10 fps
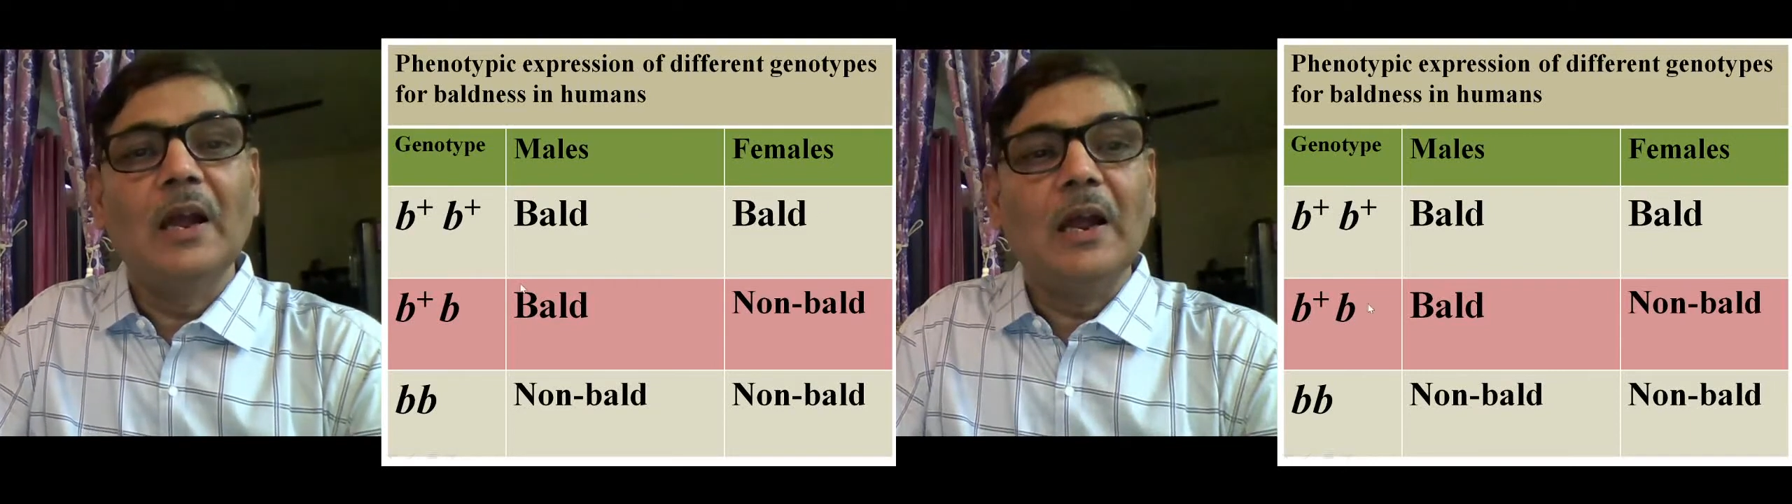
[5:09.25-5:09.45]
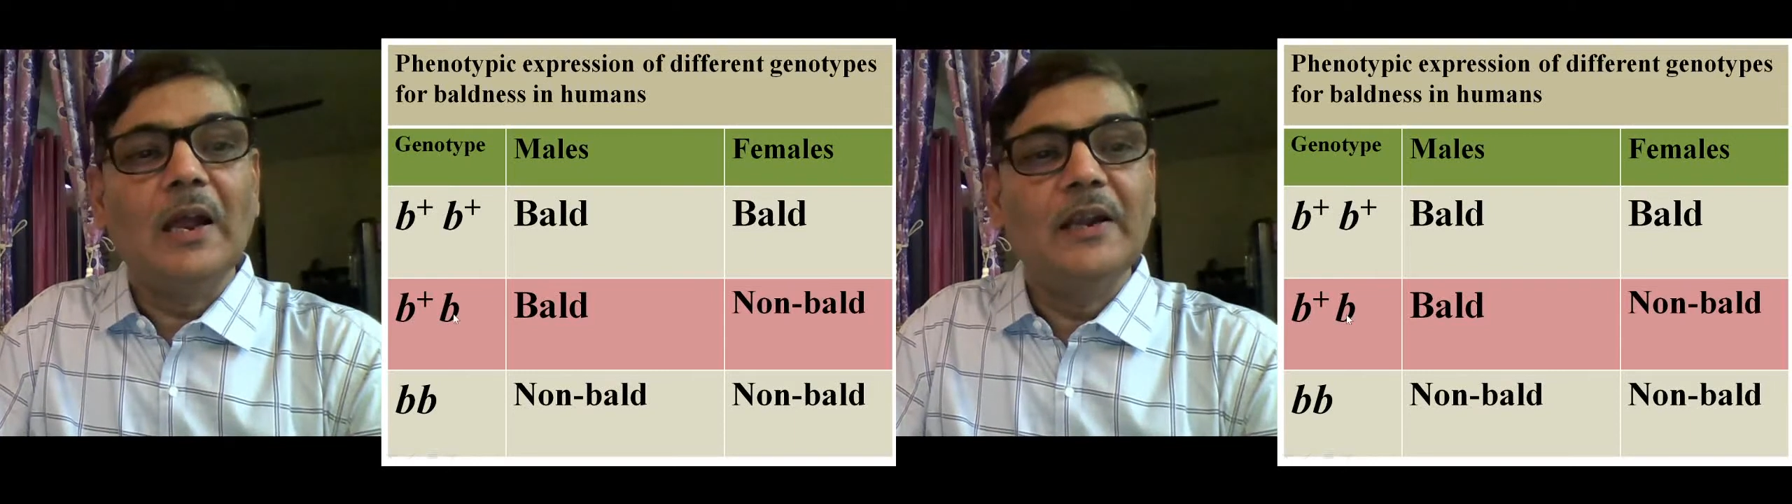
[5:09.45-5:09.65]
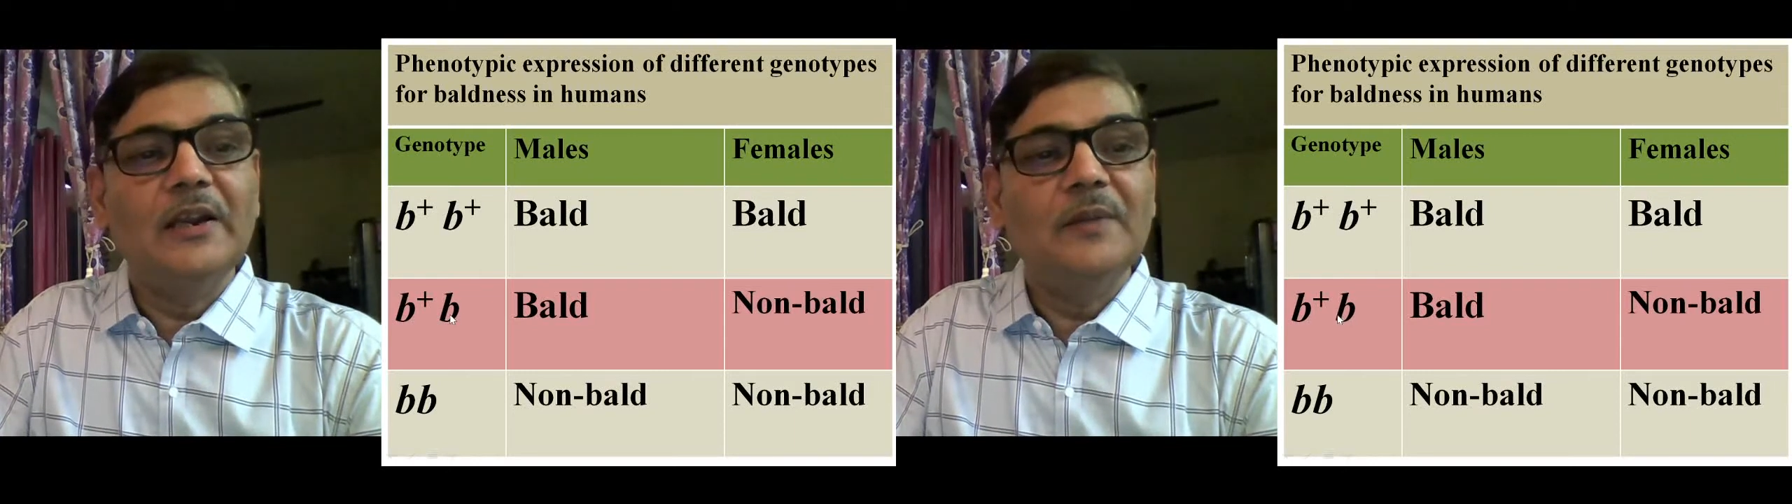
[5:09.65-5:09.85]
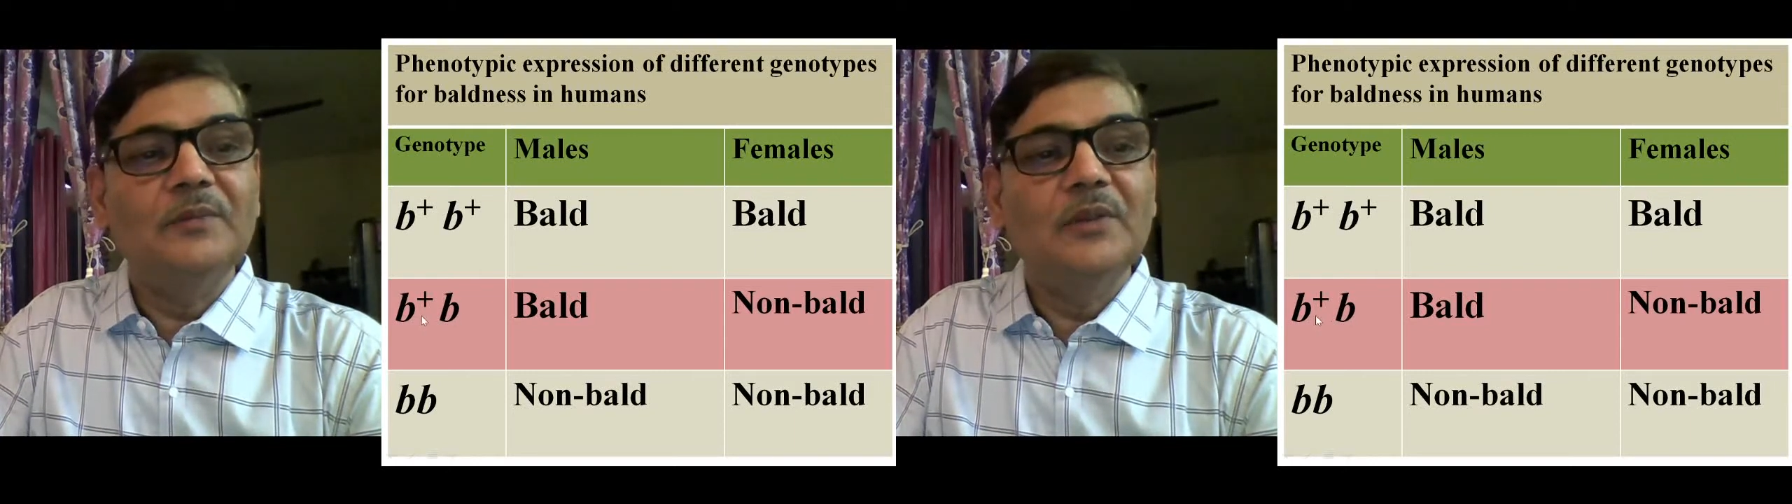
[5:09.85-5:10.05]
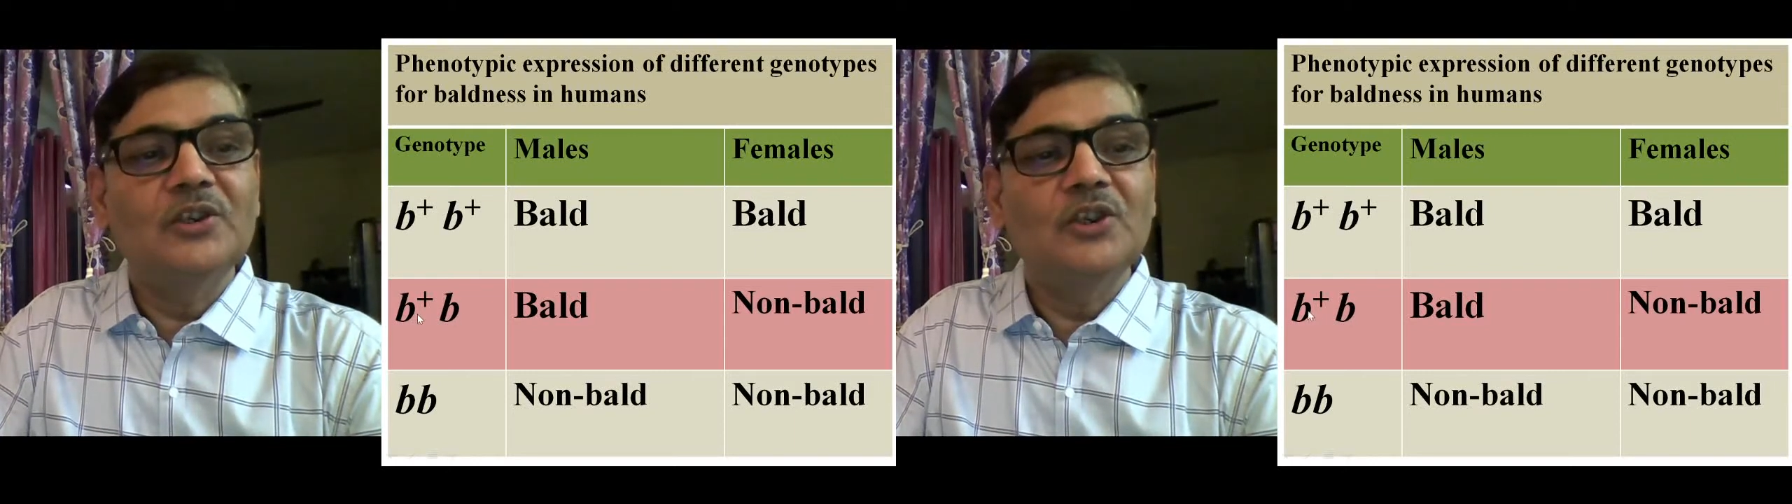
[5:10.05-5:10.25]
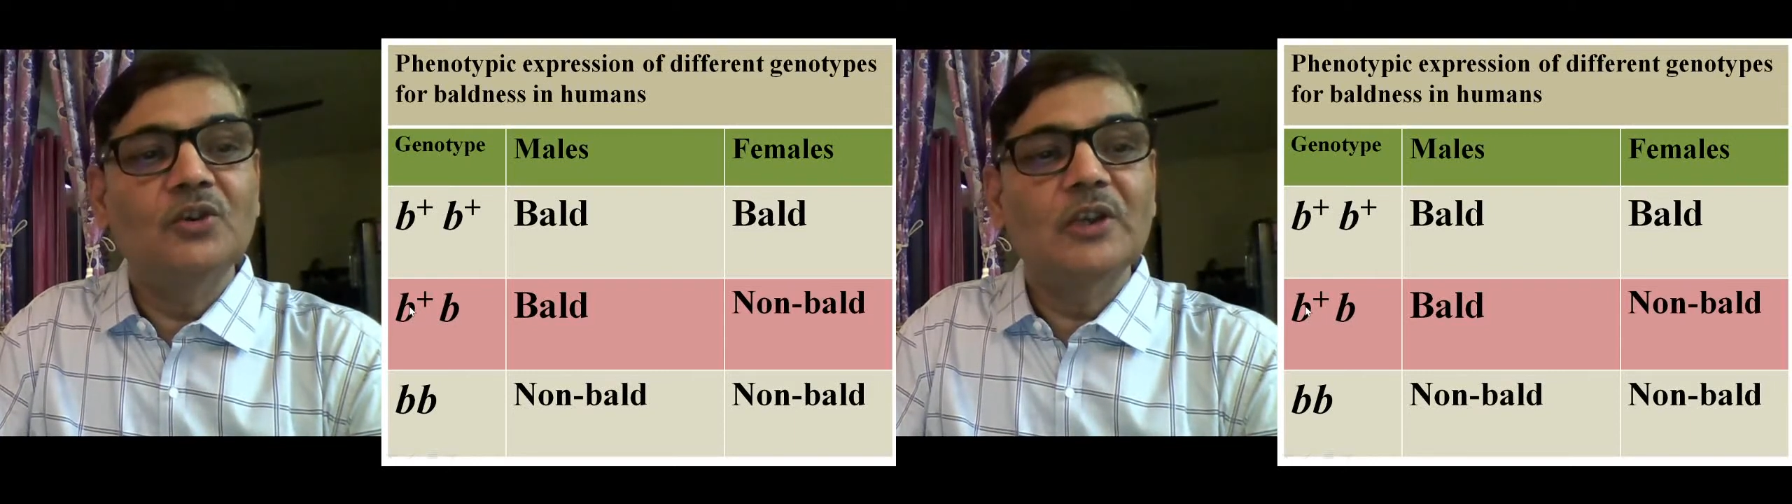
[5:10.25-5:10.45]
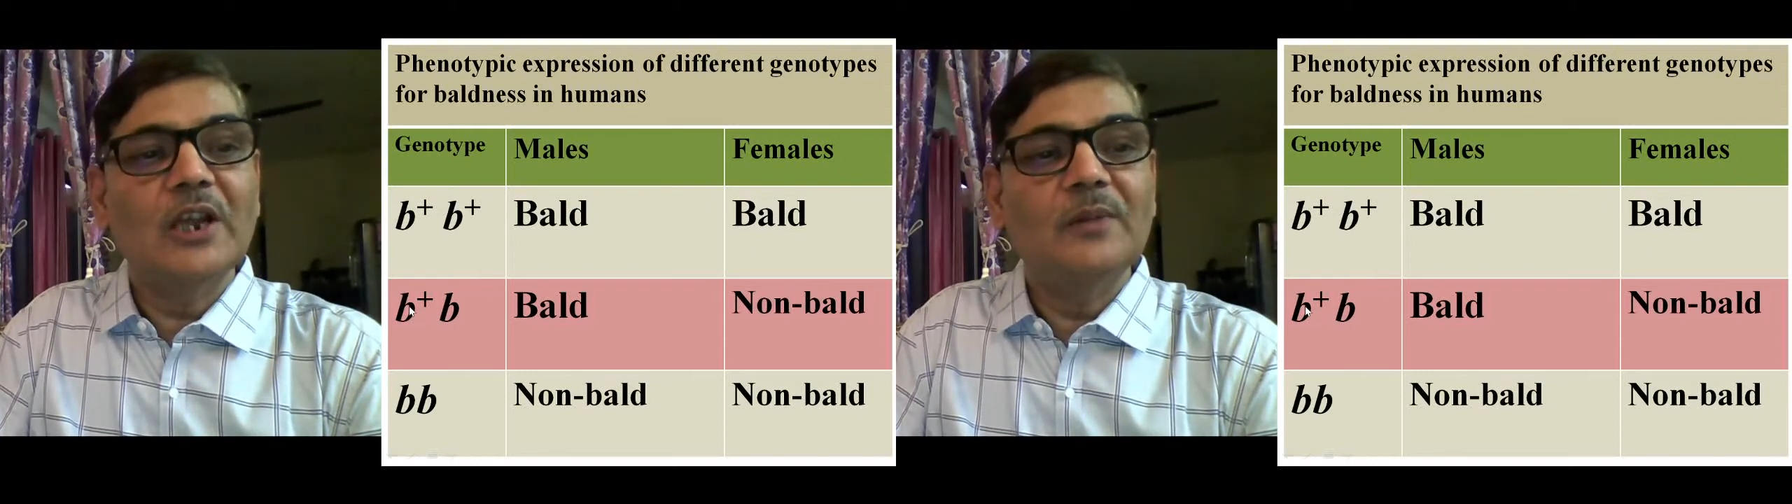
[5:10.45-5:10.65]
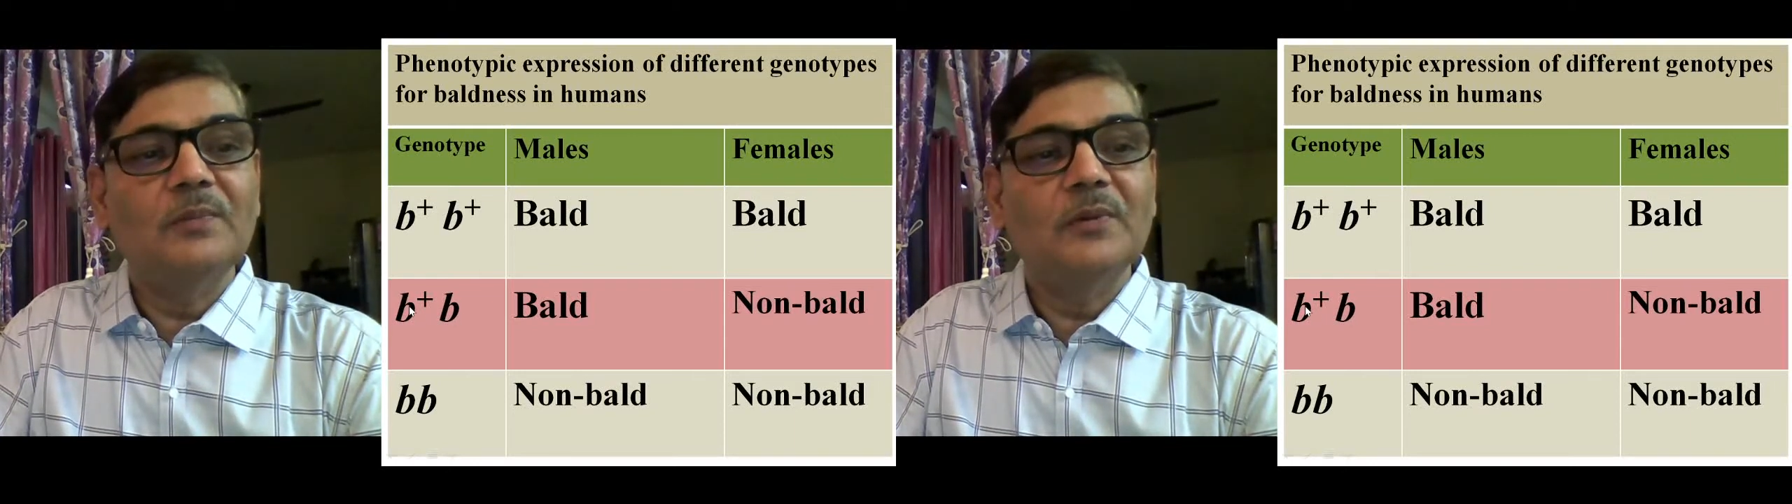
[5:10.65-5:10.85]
And if the genotype